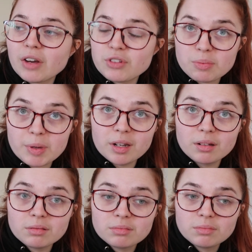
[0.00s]
I've just
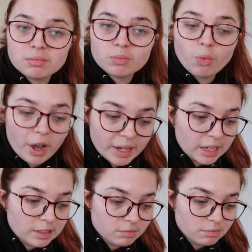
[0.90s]
been
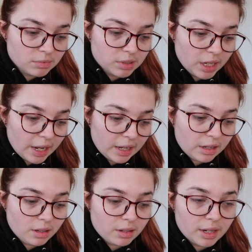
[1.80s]
working
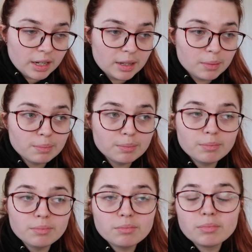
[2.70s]
today,
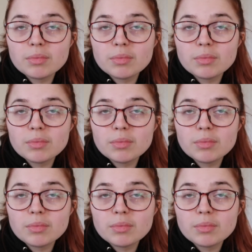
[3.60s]
and